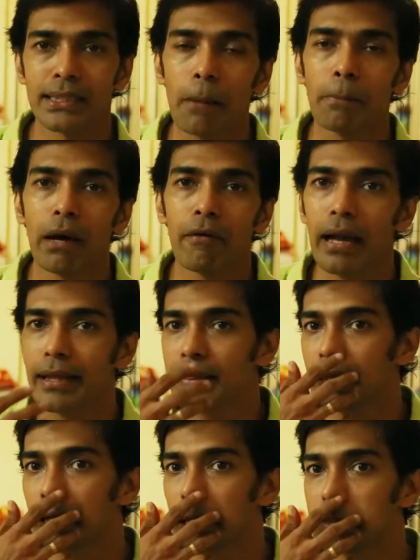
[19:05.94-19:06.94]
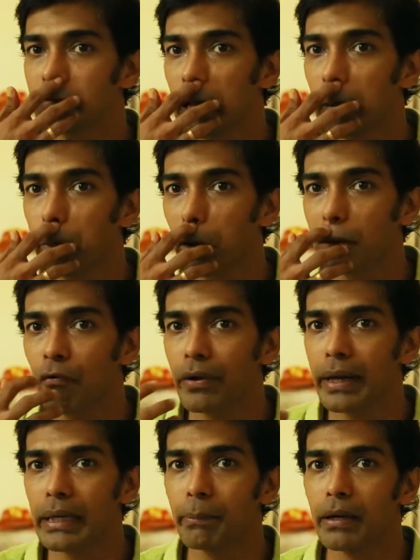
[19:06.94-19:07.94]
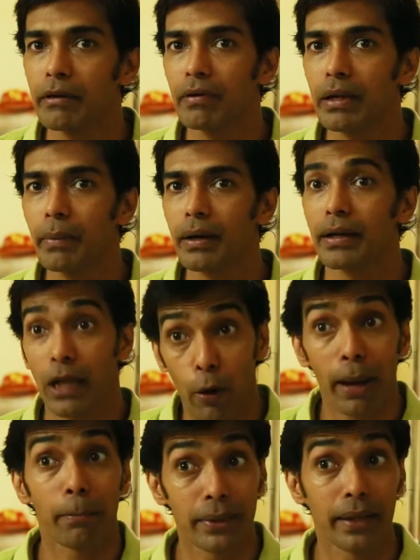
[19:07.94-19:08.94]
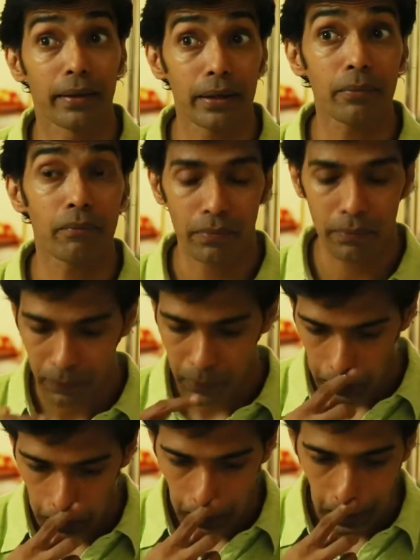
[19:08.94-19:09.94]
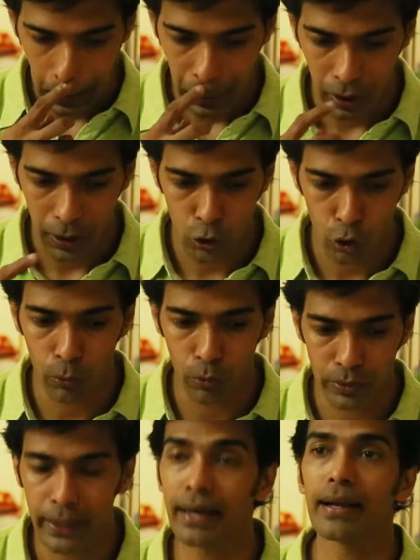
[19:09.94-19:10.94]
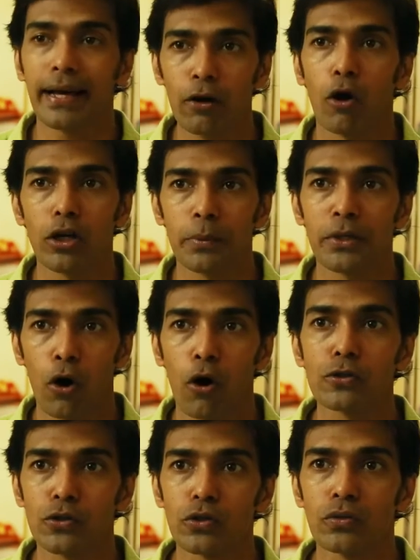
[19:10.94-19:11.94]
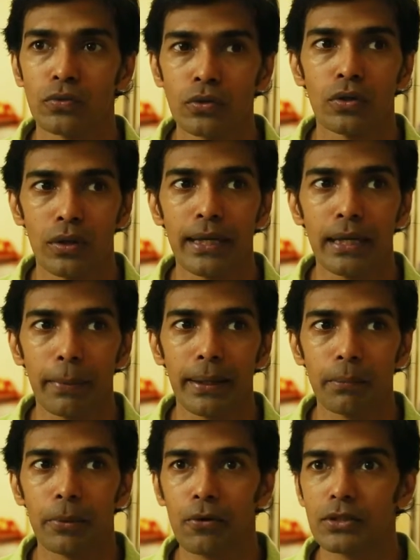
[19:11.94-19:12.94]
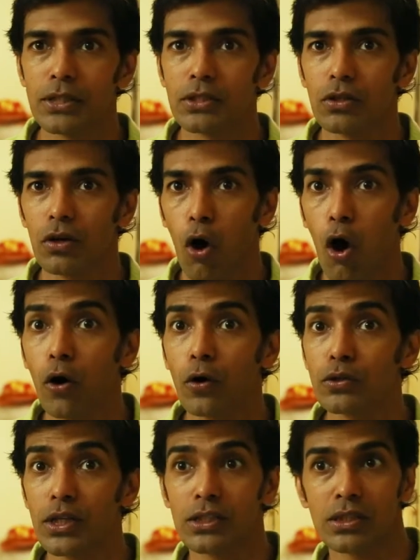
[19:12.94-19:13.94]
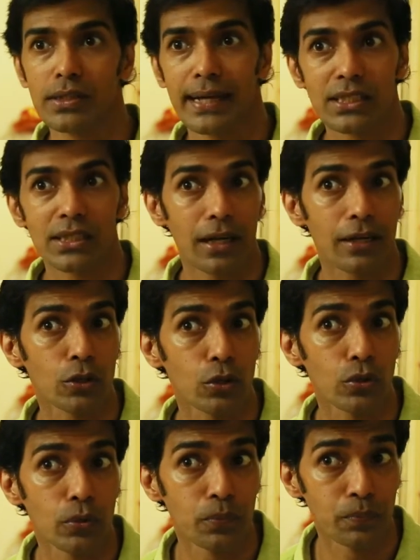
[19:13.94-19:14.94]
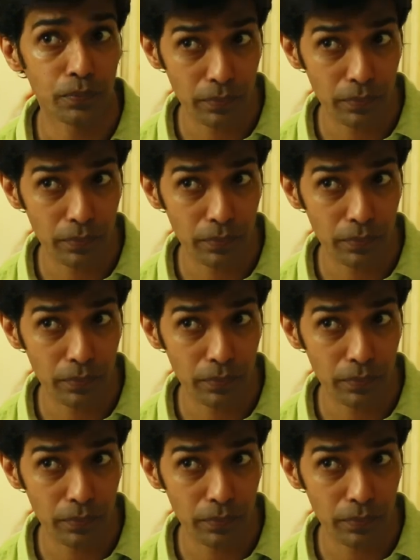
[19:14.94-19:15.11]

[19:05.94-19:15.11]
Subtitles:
some level, I think it's very important for an independent filmmaker. Now I'm thinking to think like an entrepreneur also, a little bit, because it's wrong to just get stuck to,